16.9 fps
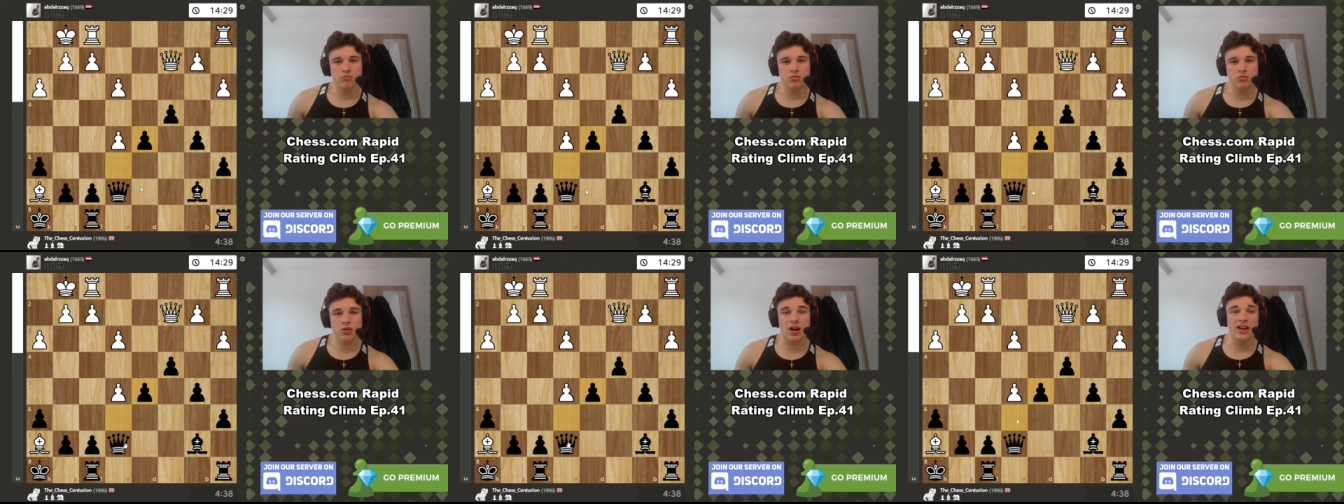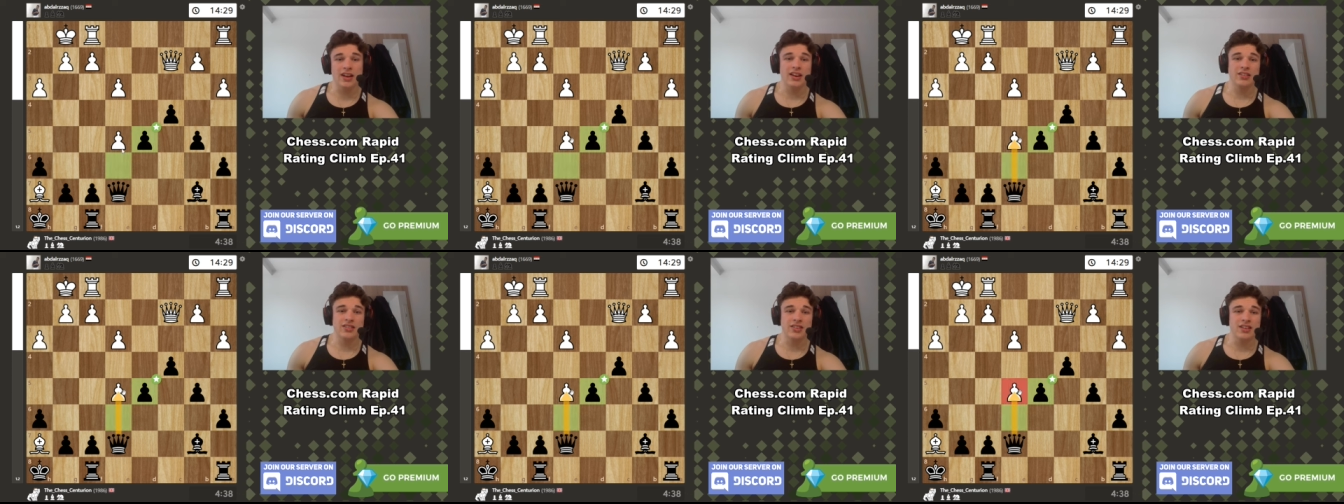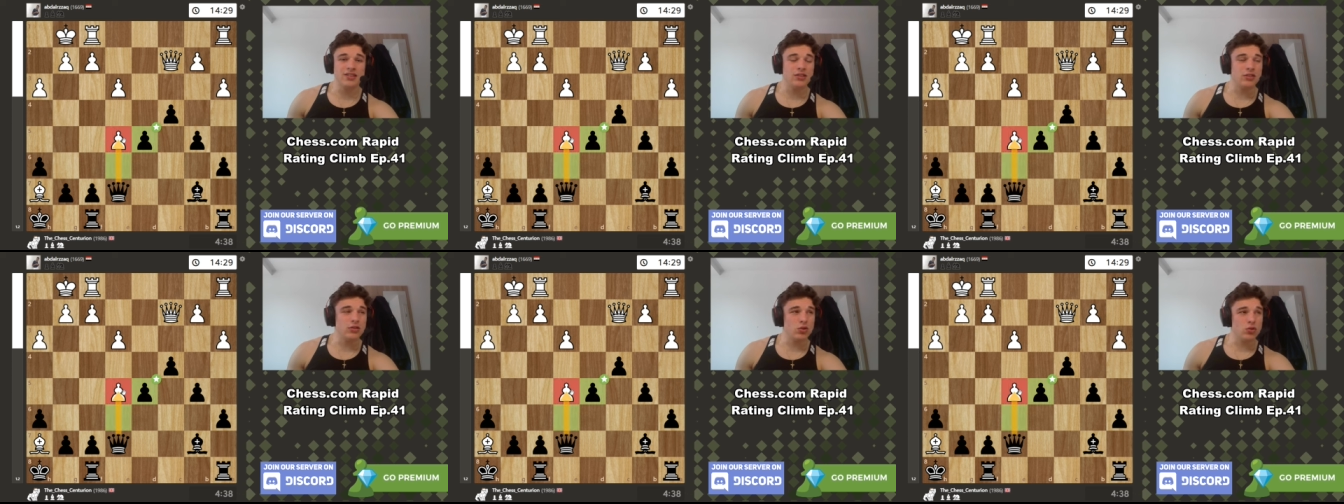I guess this
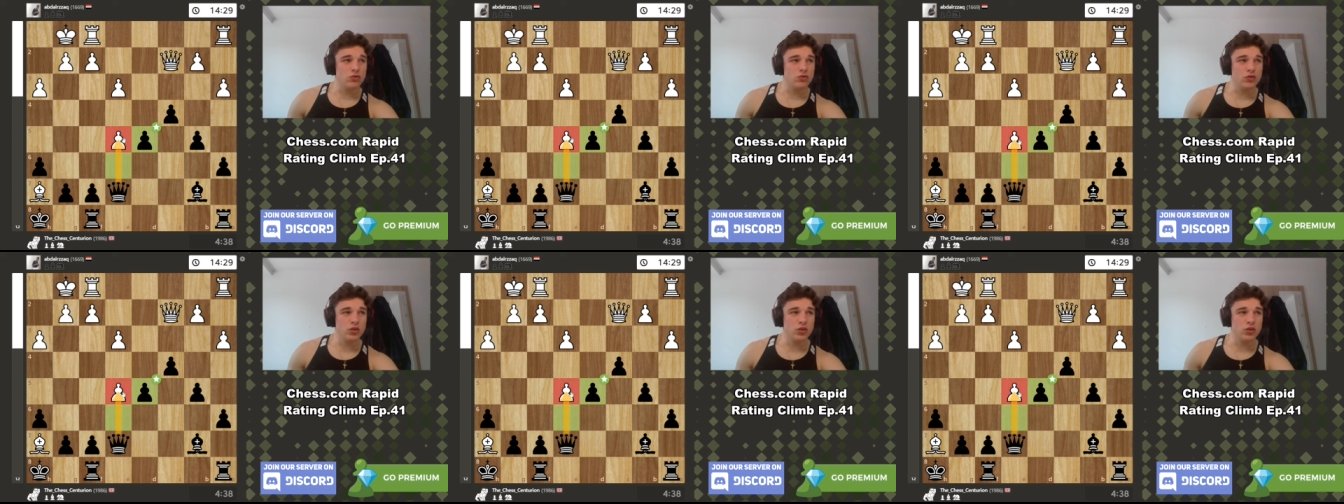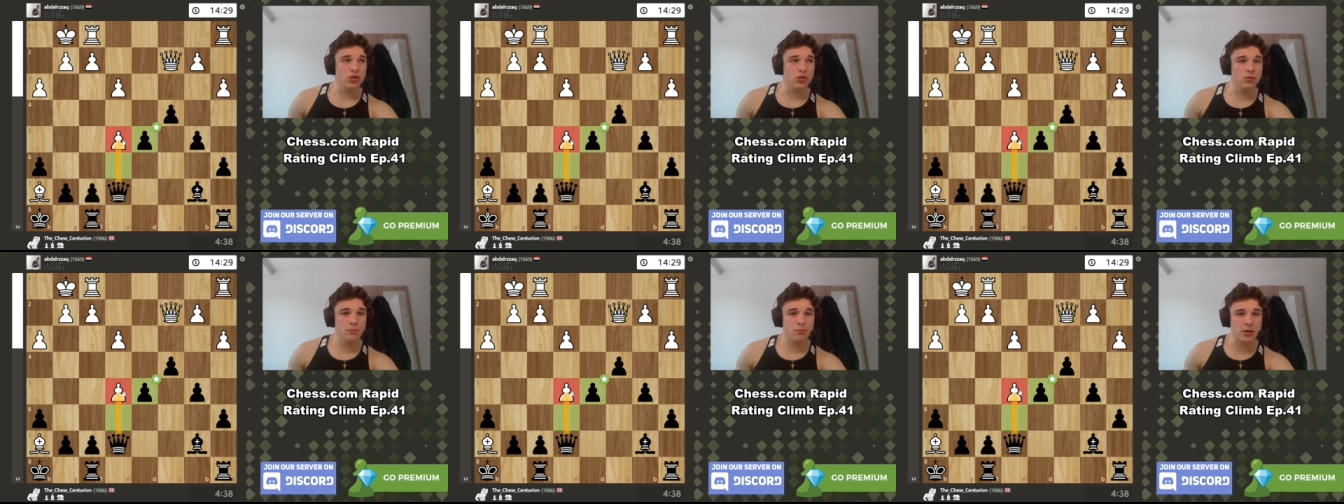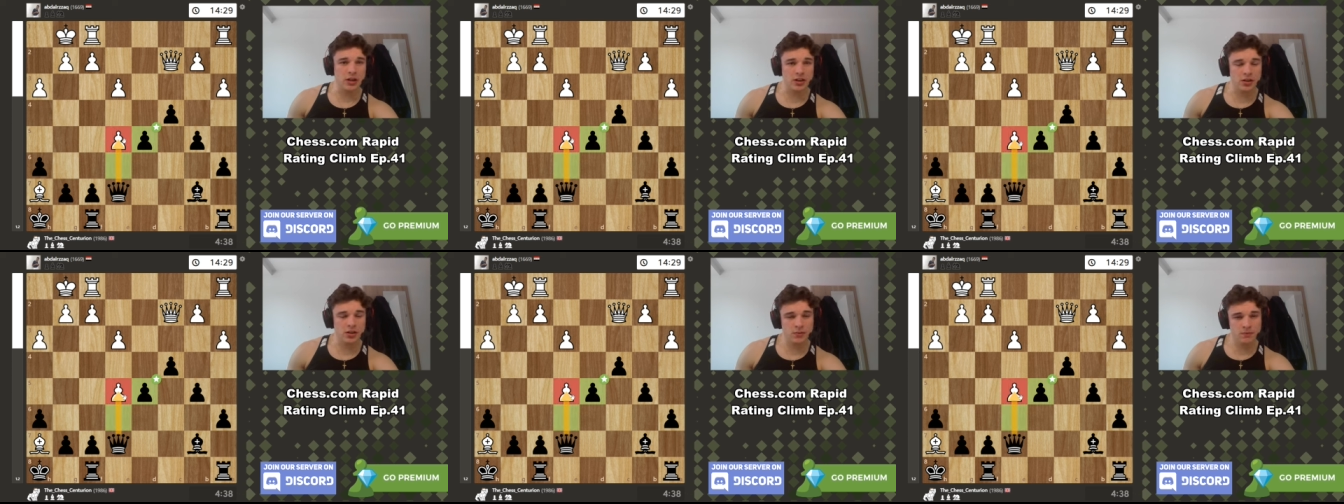is good for
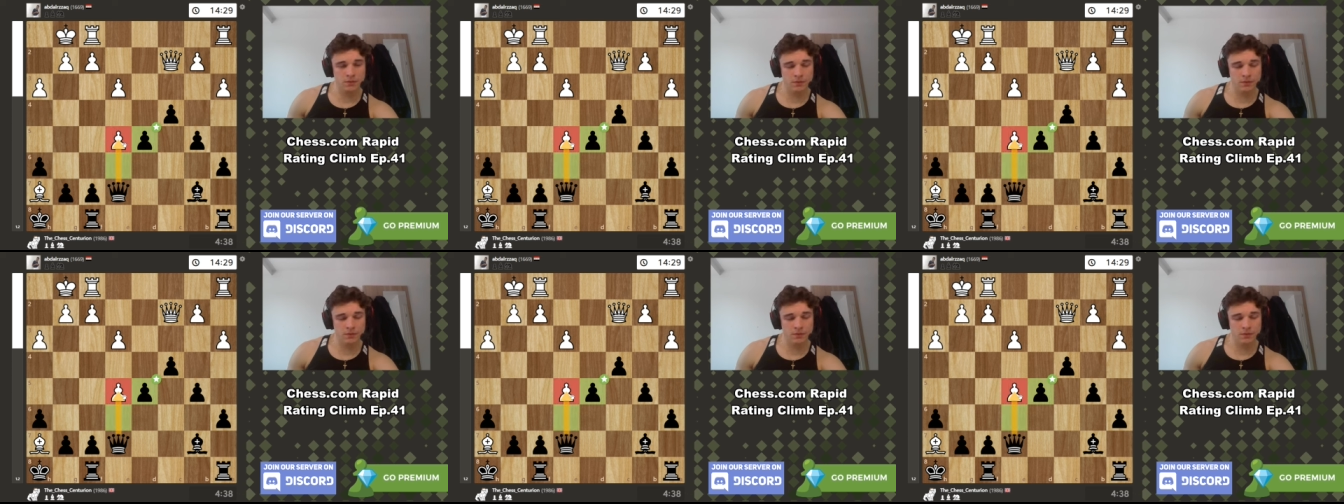me,